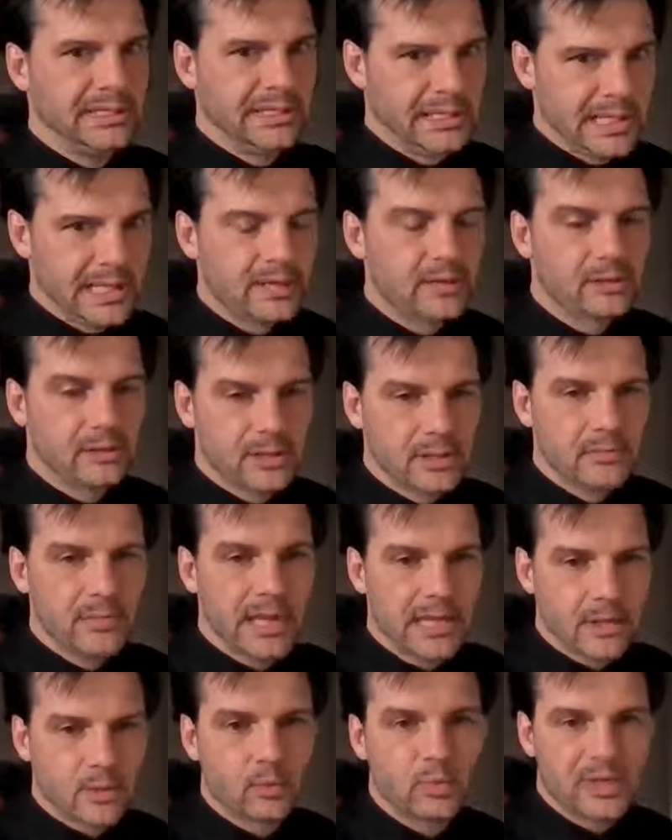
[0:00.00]
literally
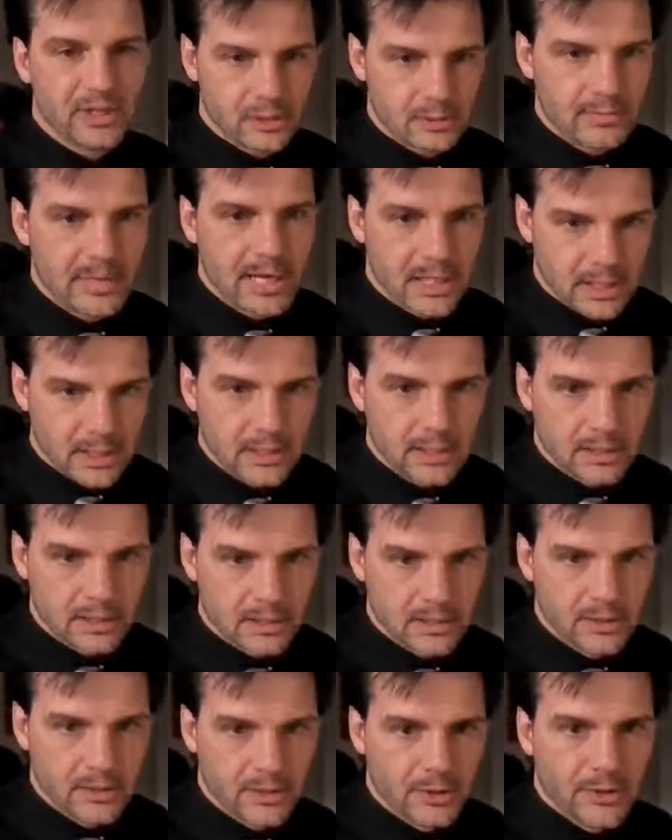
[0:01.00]
make real money,
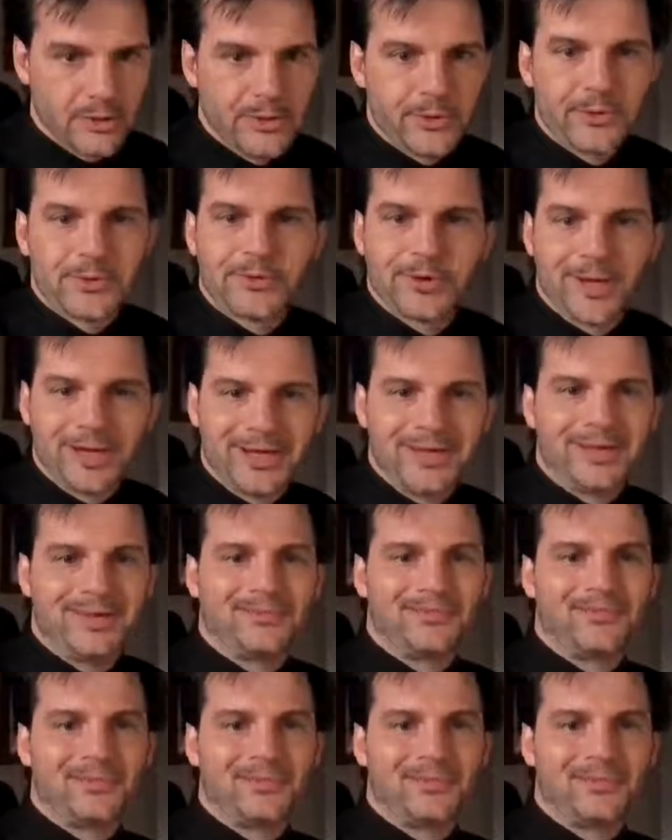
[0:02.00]
right?